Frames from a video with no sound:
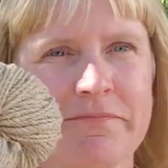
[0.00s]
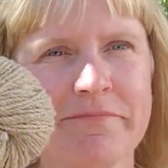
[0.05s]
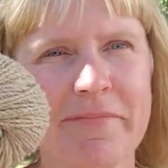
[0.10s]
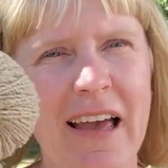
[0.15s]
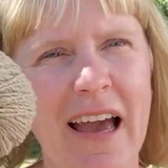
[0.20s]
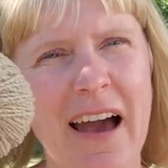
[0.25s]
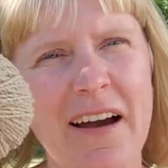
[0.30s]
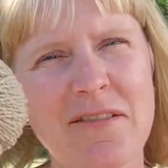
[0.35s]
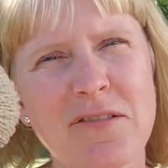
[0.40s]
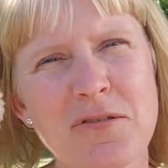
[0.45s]

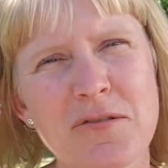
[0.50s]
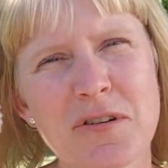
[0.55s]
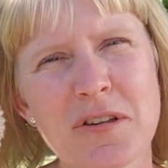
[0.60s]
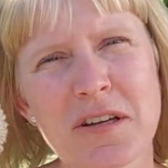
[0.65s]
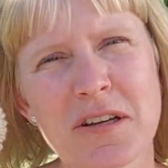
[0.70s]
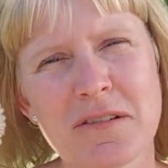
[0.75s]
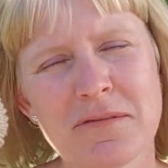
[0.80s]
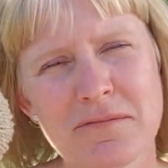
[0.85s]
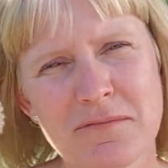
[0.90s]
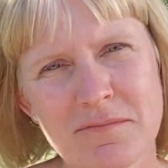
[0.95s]
Haven't
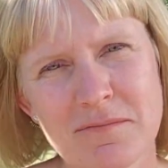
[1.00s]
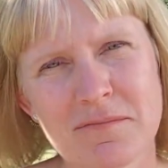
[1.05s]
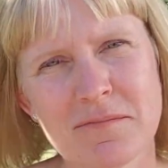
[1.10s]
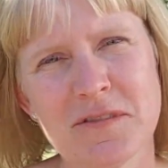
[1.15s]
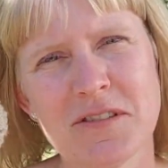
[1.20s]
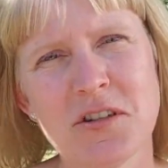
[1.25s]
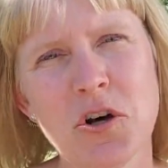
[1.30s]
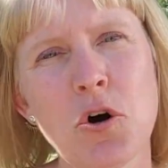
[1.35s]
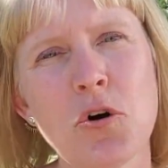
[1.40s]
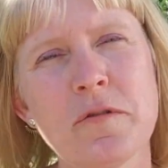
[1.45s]
really
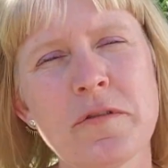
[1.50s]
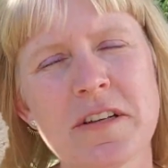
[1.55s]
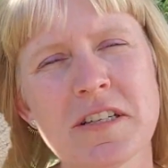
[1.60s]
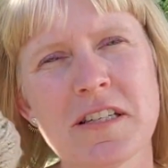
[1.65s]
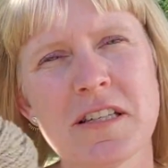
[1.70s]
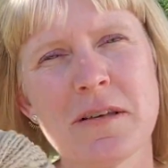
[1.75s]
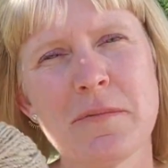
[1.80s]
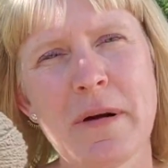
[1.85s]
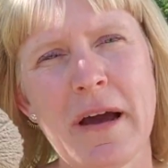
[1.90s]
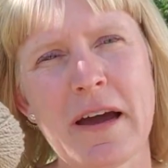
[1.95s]
dove
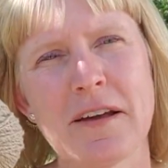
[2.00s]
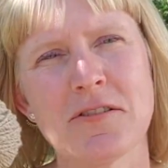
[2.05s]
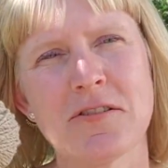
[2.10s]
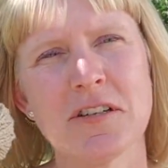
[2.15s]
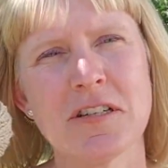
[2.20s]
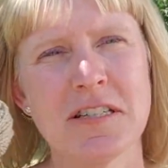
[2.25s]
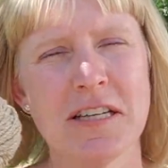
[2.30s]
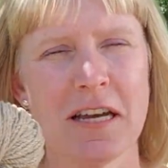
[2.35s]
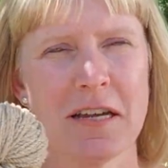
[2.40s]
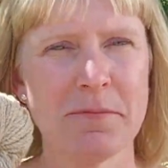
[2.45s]
into the pattern
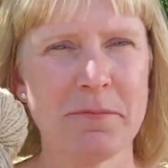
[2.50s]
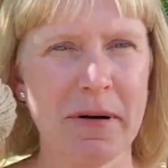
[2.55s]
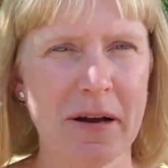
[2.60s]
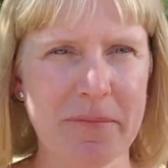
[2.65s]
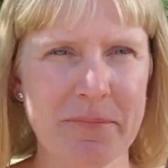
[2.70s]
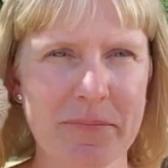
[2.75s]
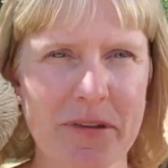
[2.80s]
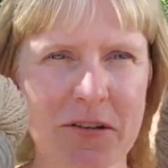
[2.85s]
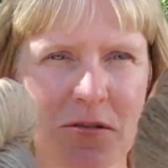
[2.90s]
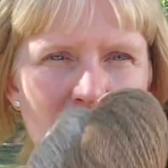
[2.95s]
a ton,
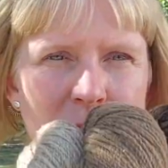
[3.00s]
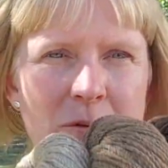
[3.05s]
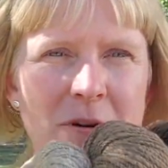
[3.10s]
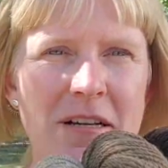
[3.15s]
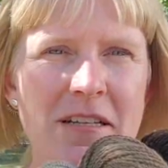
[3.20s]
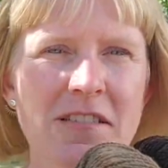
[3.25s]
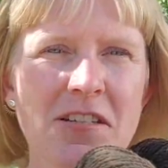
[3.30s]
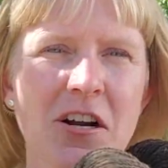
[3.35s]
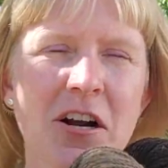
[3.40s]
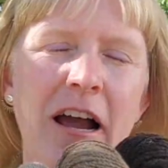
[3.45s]
but this is where we're
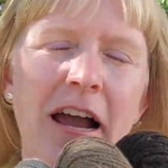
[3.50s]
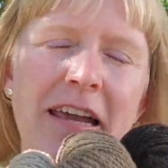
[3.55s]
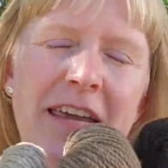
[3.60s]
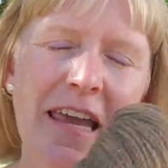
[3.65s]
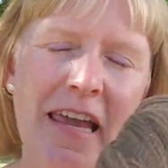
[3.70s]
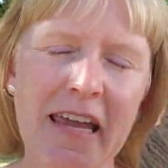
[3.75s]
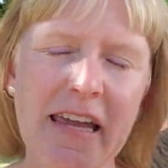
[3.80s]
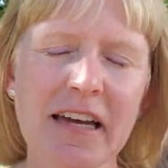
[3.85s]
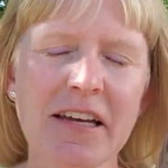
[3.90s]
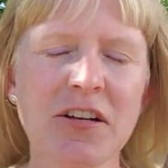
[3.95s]
gonna start. I
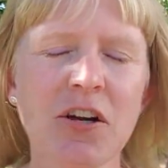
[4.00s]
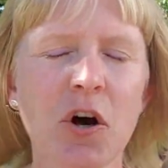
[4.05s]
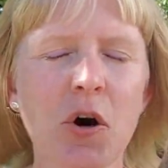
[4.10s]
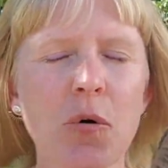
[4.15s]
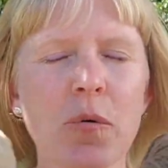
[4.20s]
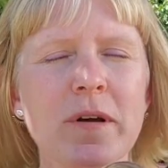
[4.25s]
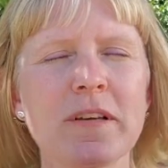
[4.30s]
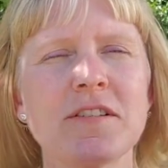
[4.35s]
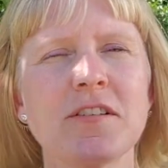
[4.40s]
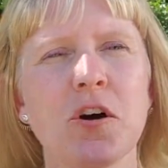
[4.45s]
can
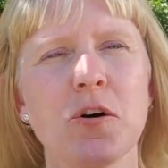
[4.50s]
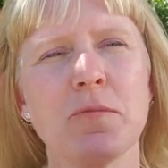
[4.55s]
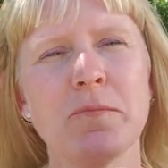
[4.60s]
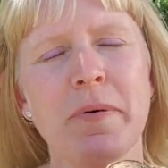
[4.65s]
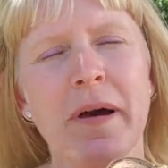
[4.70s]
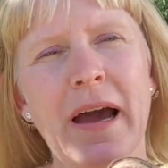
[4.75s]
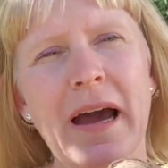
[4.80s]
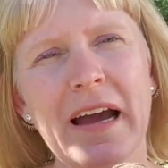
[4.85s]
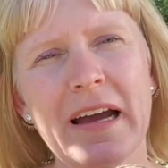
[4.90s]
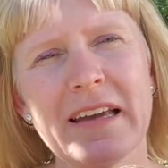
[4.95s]
always go
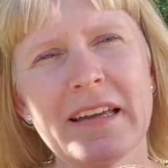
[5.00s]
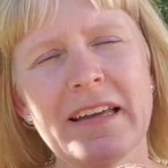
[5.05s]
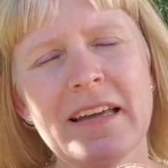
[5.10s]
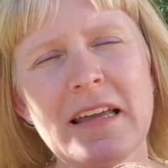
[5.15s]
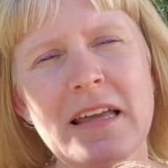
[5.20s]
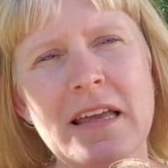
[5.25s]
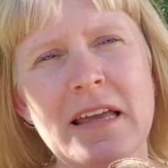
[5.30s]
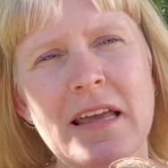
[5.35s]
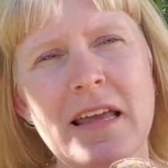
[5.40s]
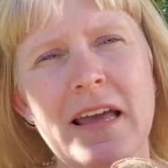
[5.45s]
back
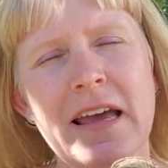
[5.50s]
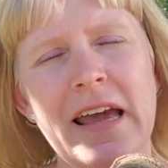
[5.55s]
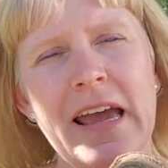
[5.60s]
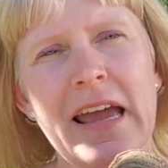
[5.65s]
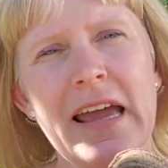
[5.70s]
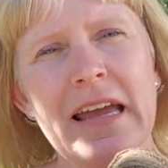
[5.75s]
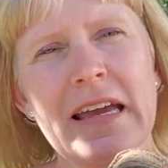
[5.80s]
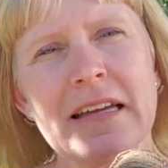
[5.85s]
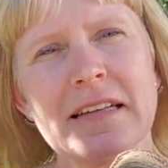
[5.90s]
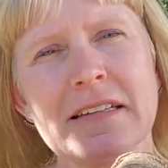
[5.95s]

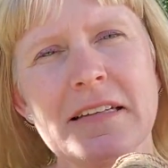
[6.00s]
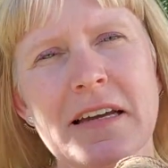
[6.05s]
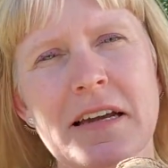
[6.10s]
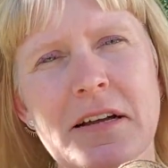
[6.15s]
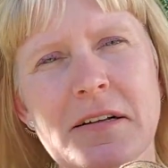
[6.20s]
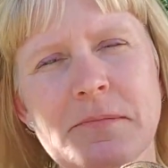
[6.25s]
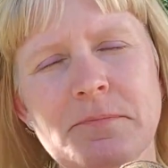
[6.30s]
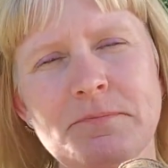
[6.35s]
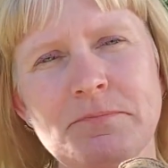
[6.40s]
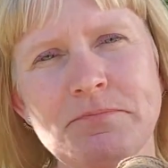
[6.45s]

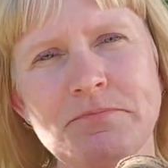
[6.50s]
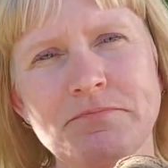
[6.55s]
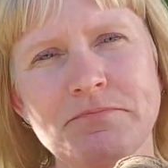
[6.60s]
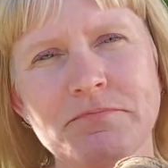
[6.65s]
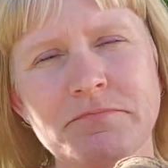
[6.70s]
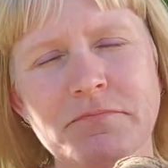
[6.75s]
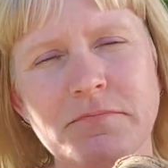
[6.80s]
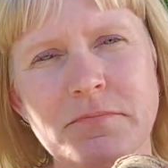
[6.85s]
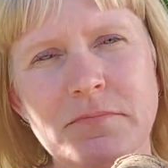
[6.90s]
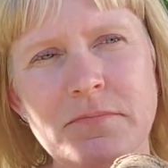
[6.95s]
and
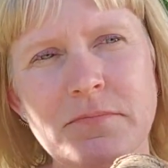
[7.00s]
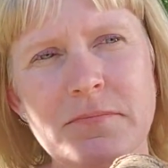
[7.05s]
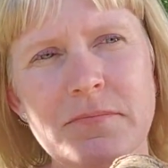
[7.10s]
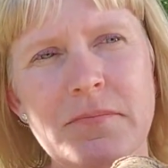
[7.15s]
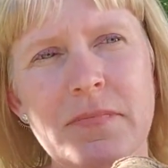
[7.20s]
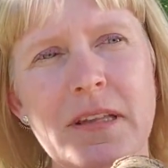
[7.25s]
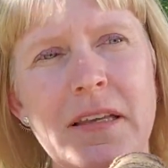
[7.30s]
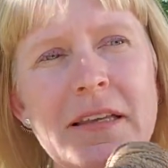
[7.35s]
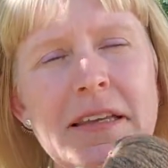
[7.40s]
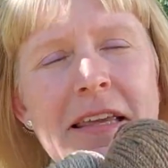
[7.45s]

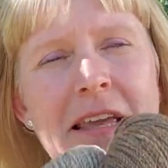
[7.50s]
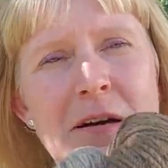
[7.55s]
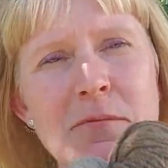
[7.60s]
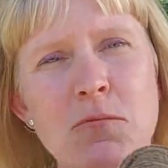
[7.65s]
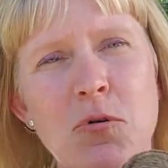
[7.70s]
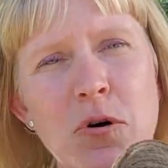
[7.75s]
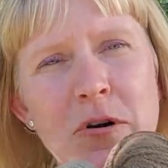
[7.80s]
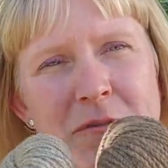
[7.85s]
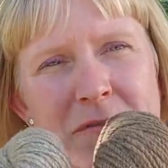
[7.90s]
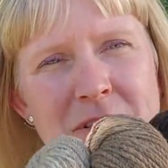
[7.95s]
get
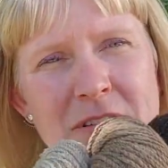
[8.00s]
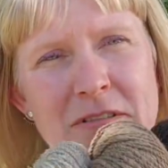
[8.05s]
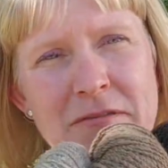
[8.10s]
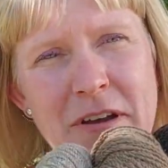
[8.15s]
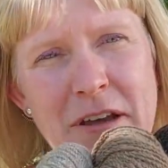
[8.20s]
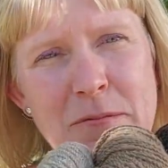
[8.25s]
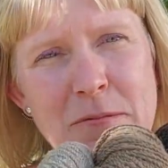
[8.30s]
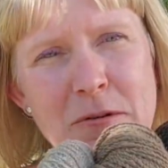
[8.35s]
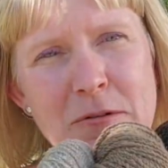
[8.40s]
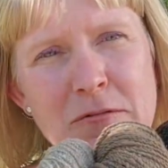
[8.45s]
more of this
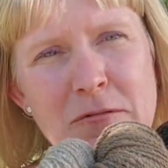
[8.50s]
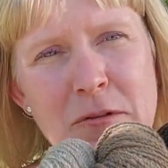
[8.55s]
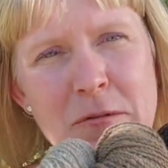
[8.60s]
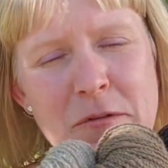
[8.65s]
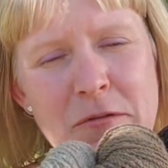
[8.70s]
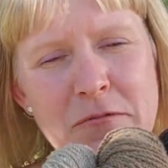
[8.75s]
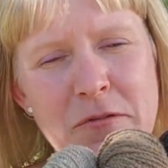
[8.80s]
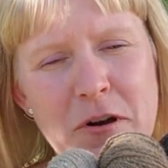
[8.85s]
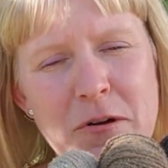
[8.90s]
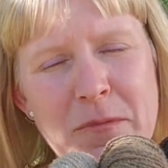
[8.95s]
fiber from
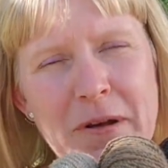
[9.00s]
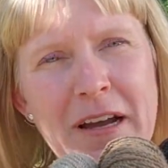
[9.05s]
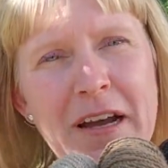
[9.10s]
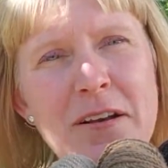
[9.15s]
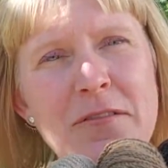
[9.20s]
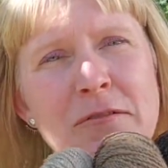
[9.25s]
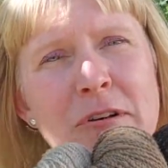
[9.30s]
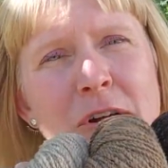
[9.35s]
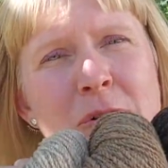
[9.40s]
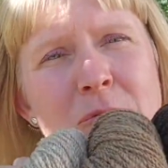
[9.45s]
the farm I
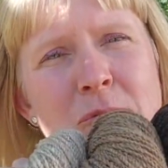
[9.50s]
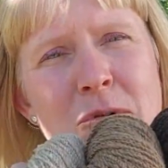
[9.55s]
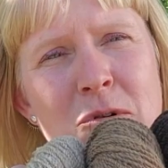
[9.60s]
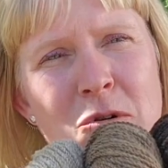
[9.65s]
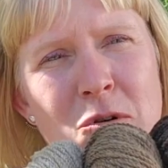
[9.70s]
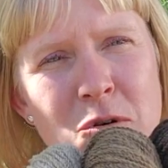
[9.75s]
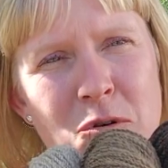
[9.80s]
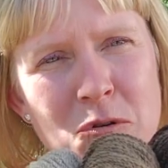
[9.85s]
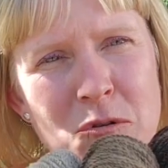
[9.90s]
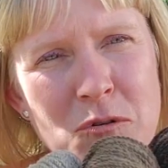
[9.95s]
got it from,
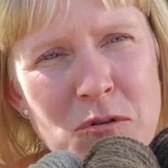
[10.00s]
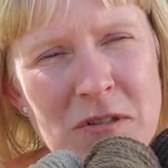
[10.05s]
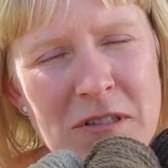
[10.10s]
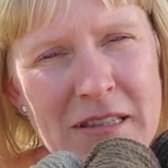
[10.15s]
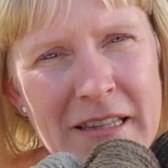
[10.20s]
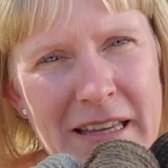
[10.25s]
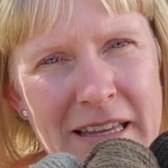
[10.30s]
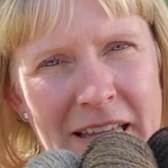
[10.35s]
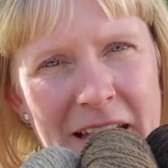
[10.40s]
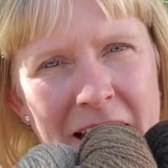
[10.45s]
whose
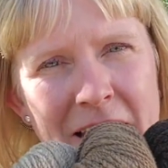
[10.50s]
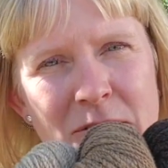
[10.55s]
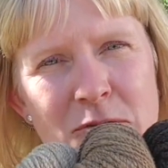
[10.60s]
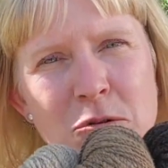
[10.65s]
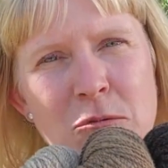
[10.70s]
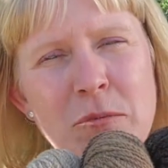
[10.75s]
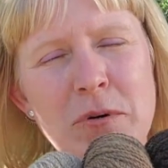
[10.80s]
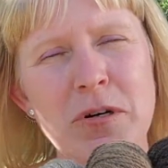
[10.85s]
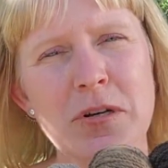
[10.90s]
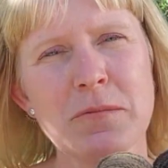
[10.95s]
link I
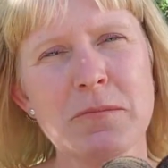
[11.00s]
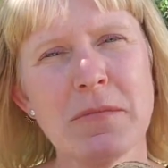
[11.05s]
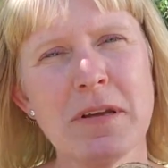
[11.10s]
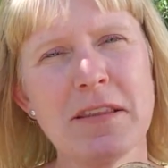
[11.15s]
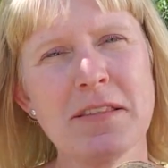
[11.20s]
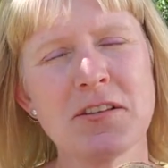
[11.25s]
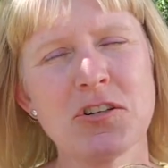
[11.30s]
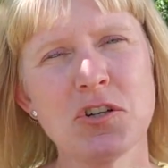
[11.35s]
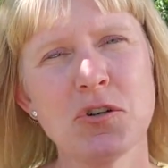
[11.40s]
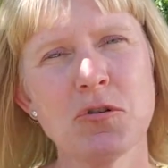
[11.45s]
will put
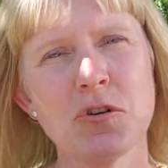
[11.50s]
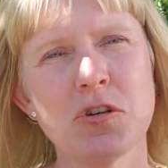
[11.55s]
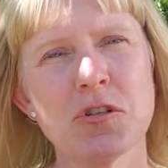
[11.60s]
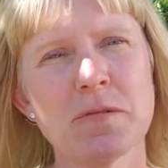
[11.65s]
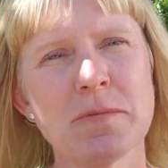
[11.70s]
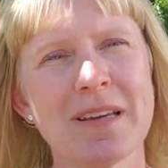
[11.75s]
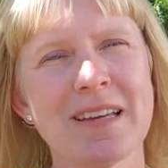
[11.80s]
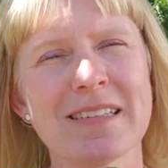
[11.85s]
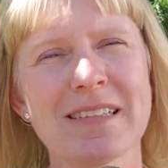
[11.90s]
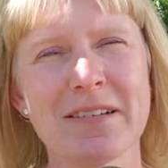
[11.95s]
in the show
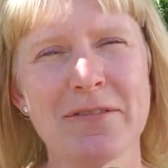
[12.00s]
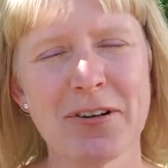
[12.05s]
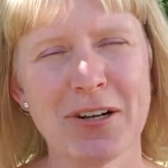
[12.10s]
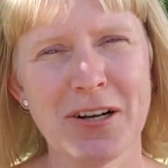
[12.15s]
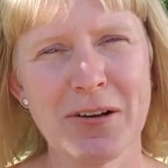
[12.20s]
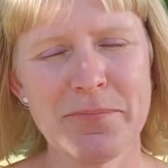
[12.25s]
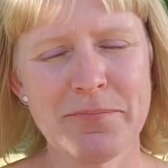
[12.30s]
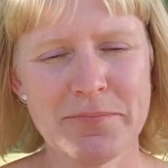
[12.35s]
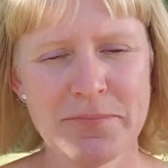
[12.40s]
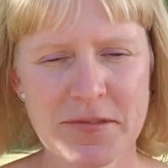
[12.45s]
notes because I
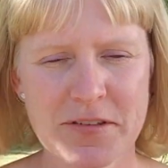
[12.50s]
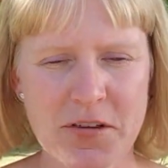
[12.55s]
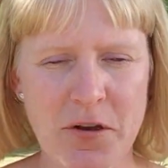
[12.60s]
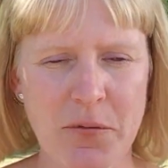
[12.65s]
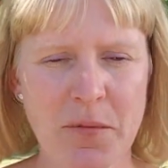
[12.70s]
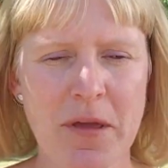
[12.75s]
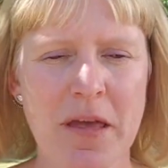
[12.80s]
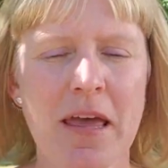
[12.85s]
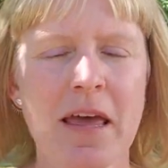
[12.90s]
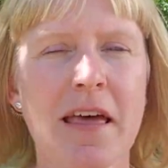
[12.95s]
forgot.
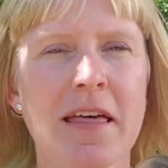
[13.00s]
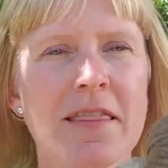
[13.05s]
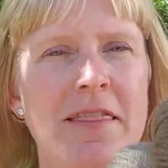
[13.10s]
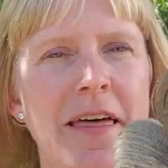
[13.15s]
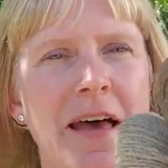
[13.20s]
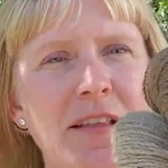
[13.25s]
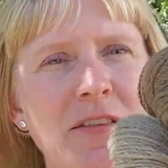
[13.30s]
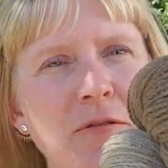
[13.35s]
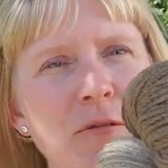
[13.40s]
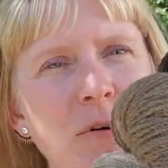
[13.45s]
So
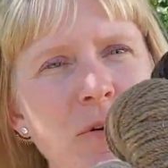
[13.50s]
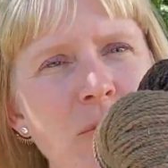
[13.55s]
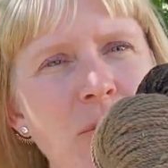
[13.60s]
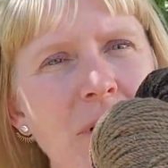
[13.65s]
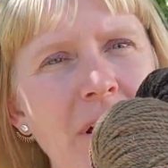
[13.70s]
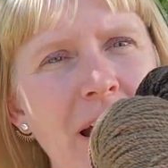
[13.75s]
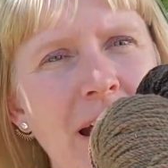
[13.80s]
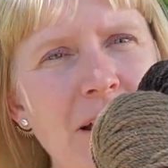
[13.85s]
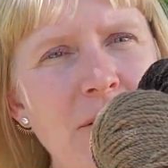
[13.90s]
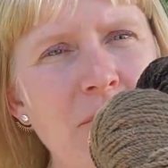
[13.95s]
that's where
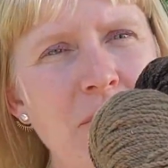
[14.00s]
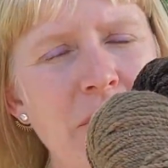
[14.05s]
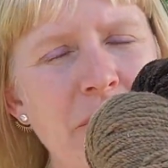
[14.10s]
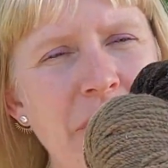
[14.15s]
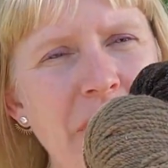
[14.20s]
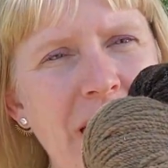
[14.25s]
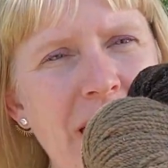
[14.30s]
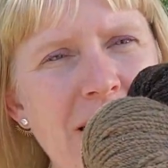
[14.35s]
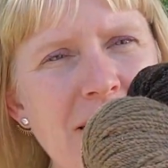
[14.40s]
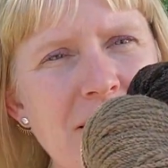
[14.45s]
we're at with
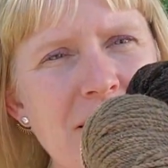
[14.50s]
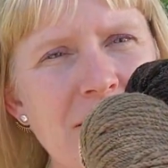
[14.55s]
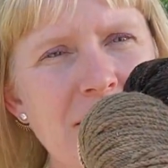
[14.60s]
that.